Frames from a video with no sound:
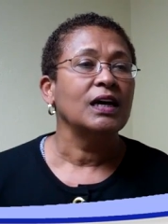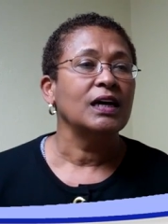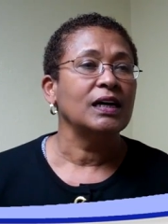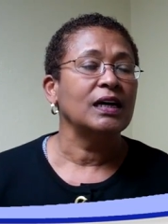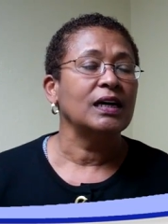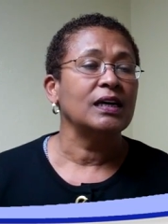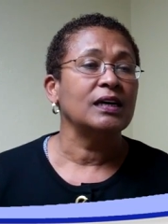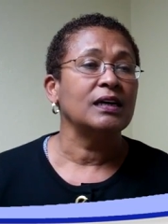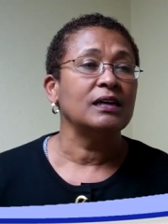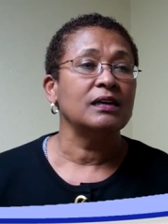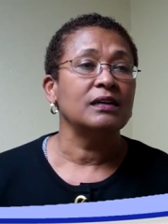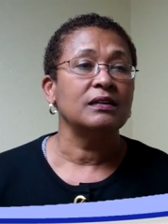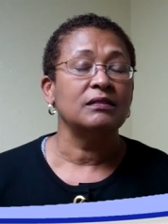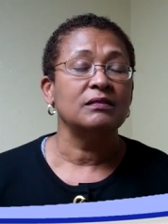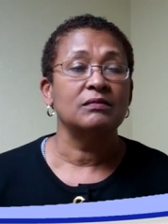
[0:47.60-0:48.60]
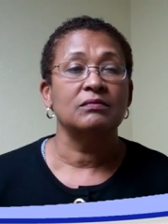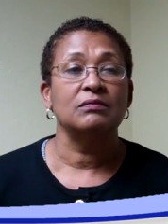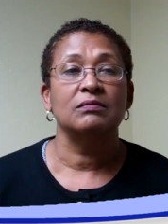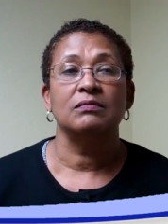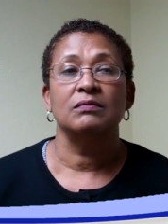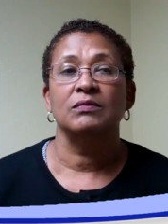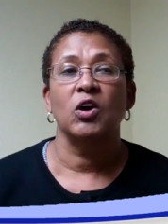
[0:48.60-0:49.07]
Uh,
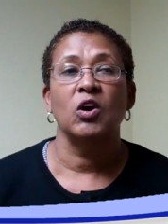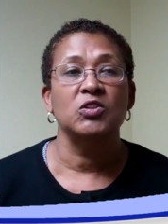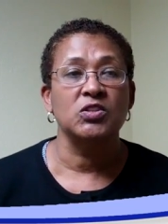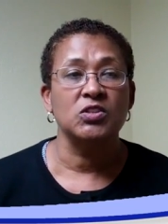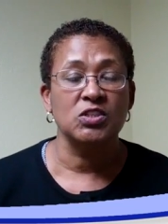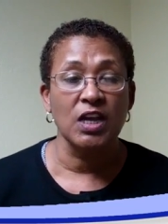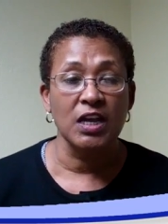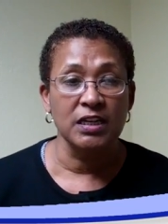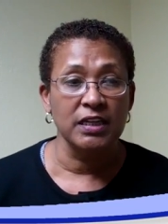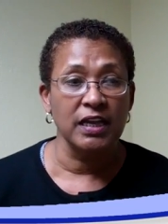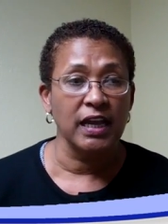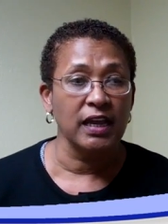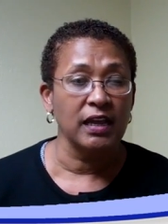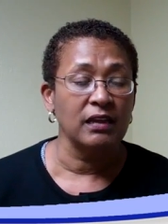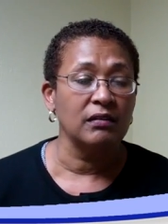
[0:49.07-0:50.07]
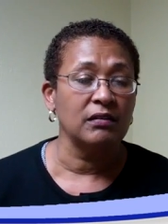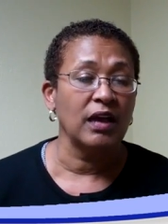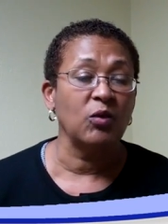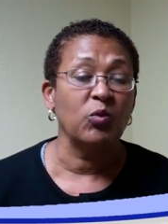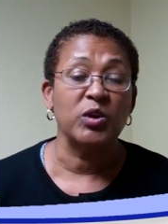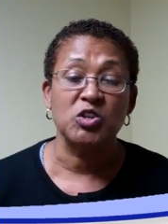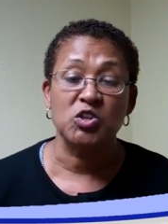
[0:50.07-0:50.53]
on Sunday,
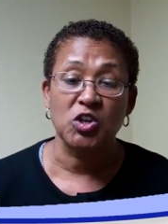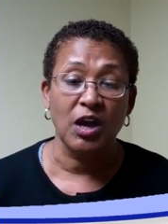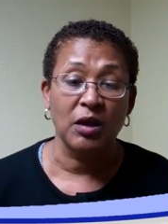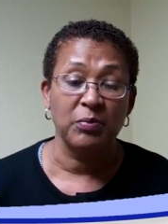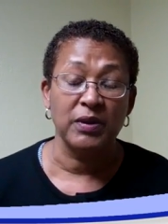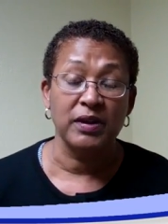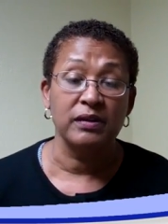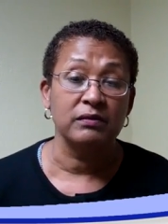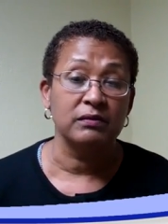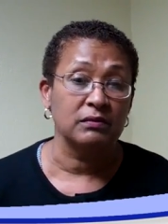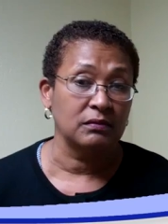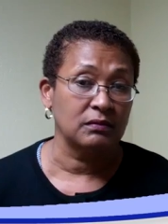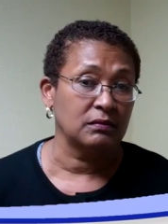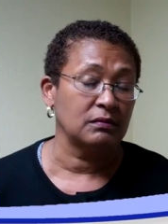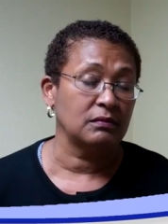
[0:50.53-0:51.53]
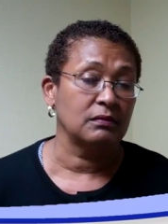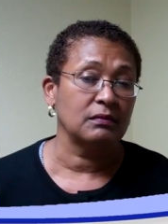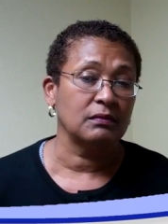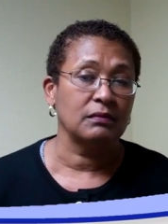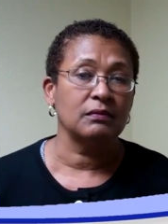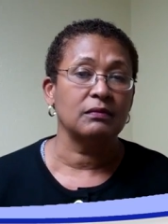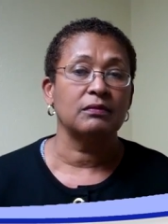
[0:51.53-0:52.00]
I went shopping.
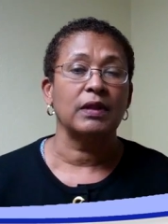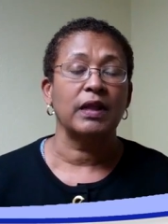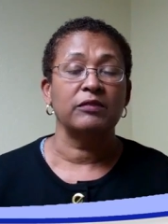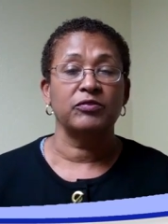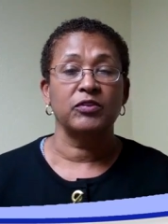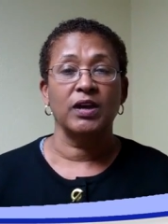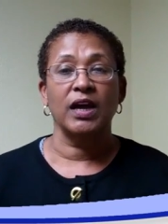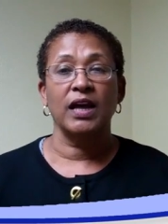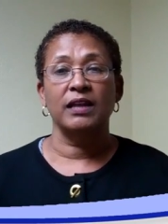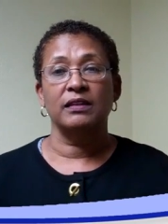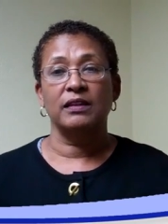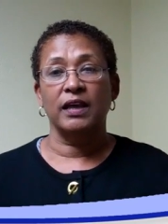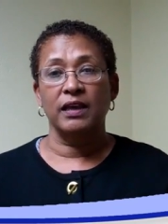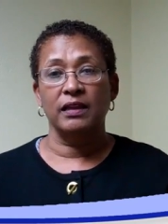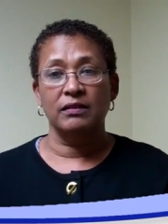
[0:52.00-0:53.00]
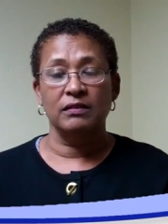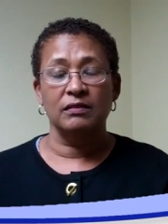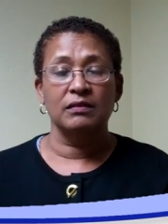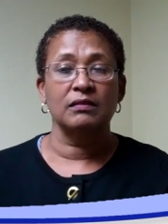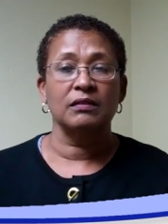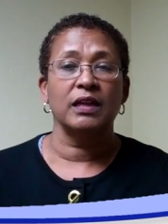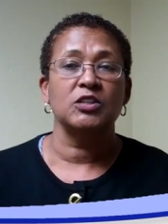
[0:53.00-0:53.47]
I forgot that
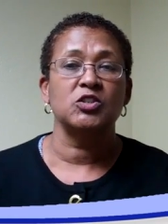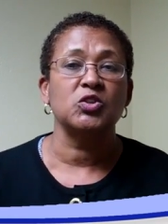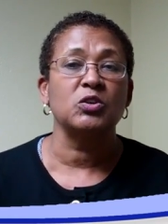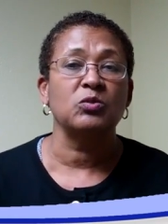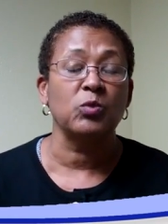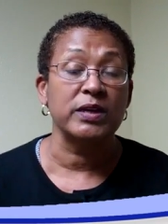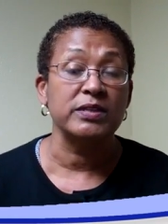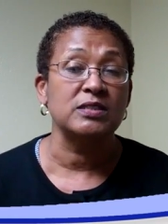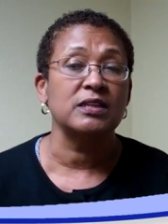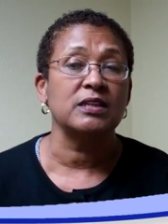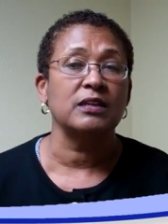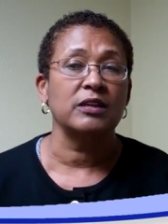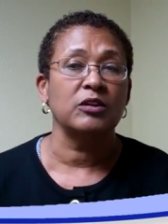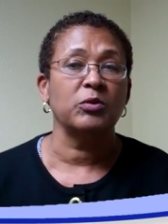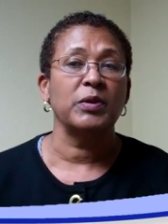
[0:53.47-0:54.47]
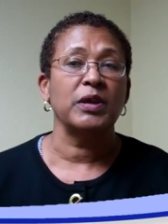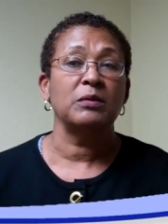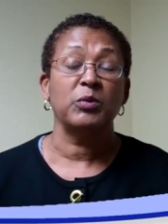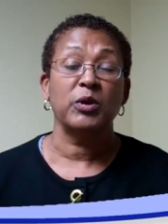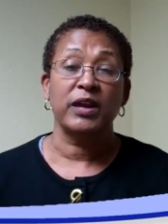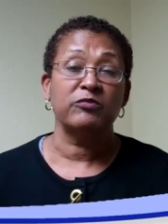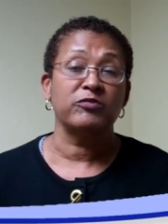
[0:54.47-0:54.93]
I should have rested a little bit,
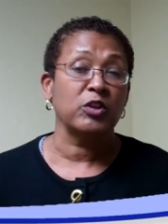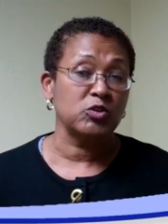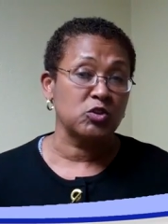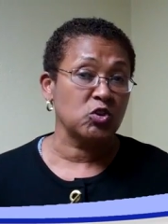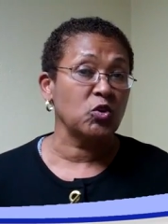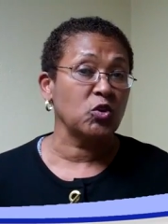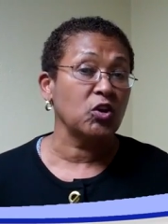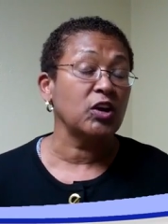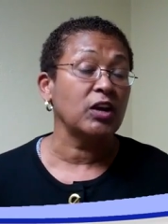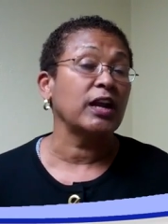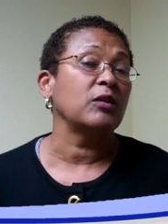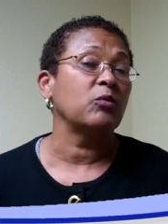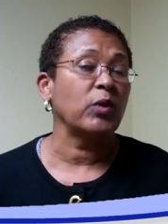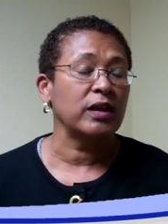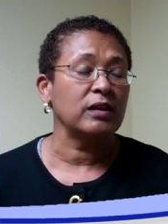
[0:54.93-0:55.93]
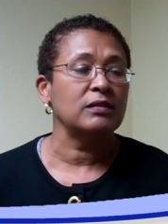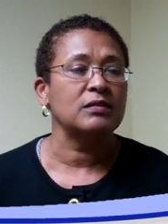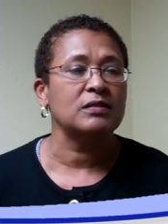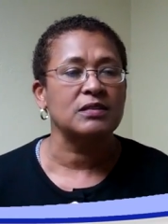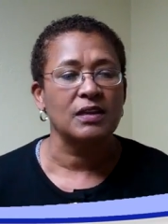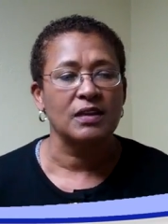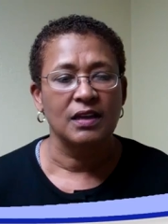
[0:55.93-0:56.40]
but I felt so good. I went
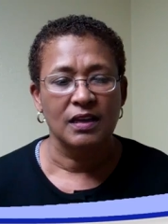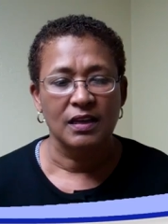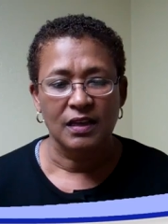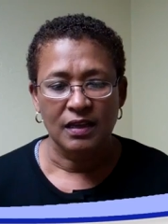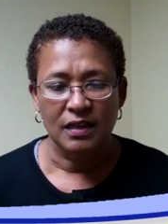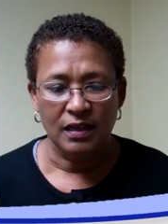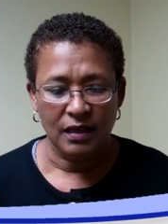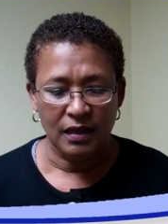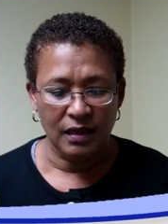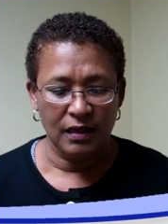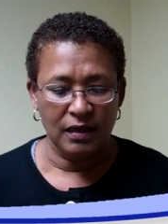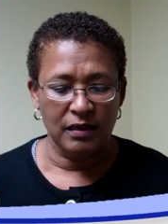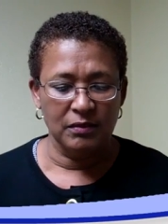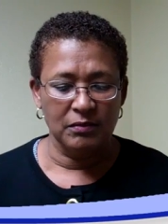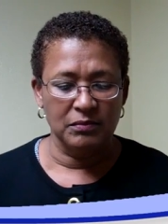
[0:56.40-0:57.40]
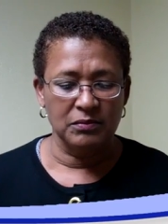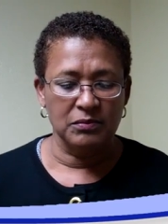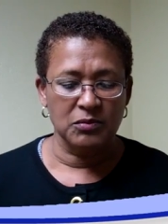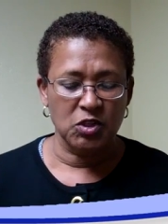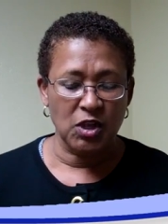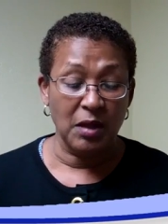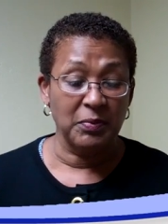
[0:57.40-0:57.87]
uh,
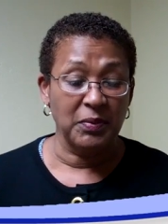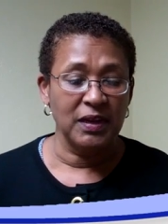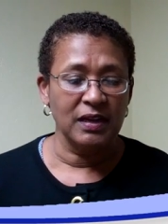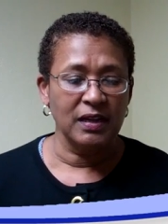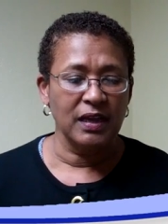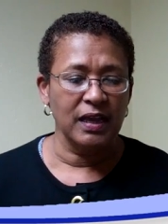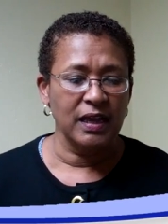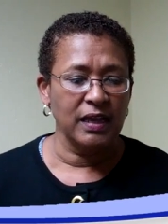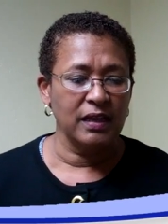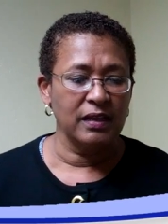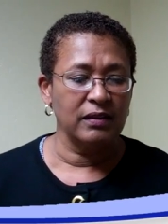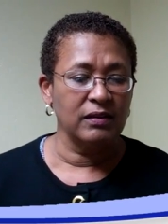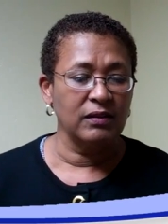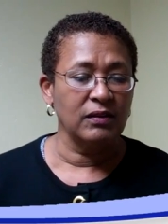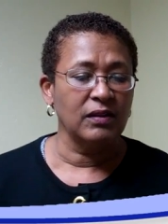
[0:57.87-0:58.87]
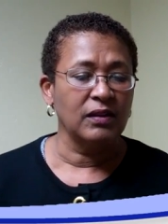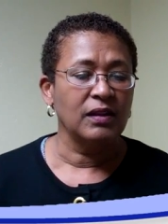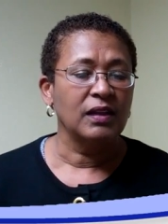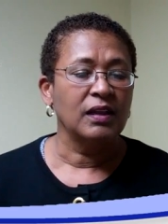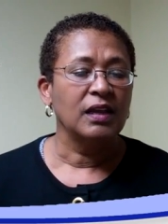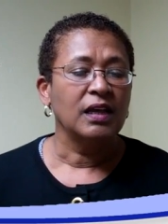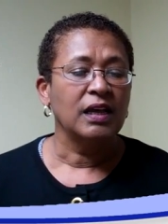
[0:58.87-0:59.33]
shopping and
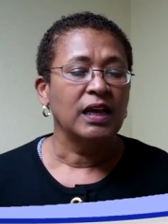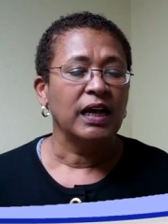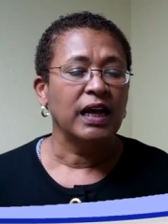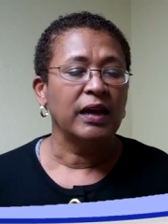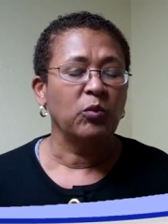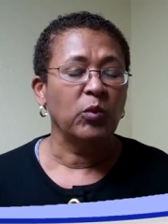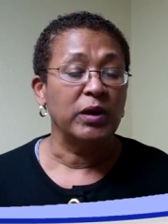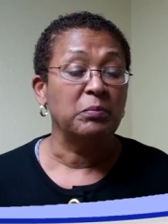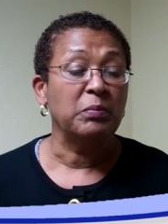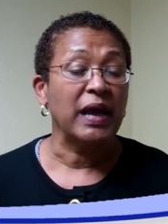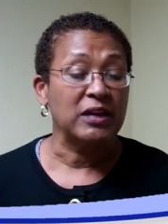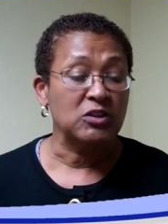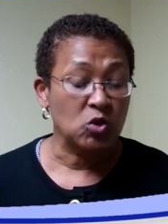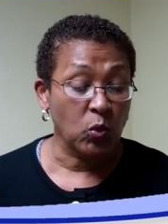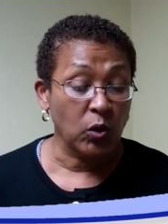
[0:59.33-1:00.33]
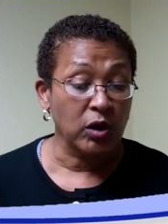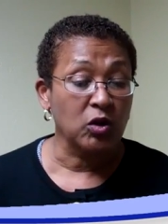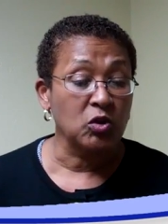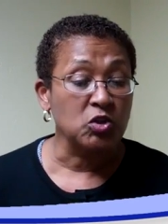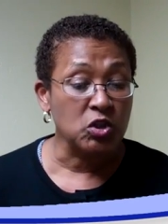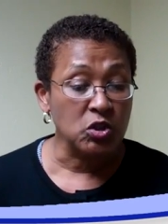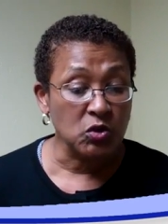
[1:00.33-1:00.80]
I went back to work
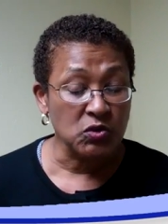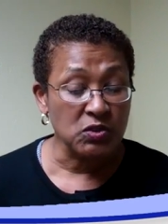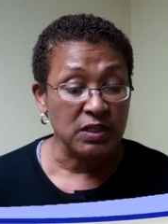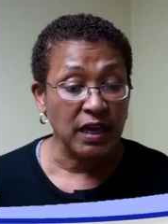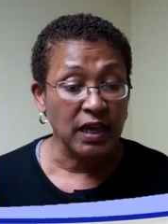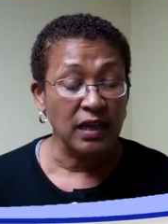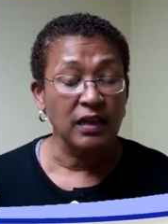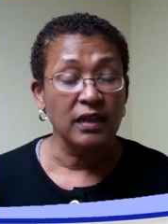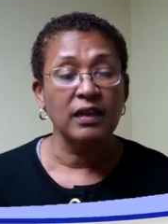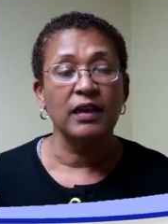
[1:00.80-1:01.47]
on Tuesday.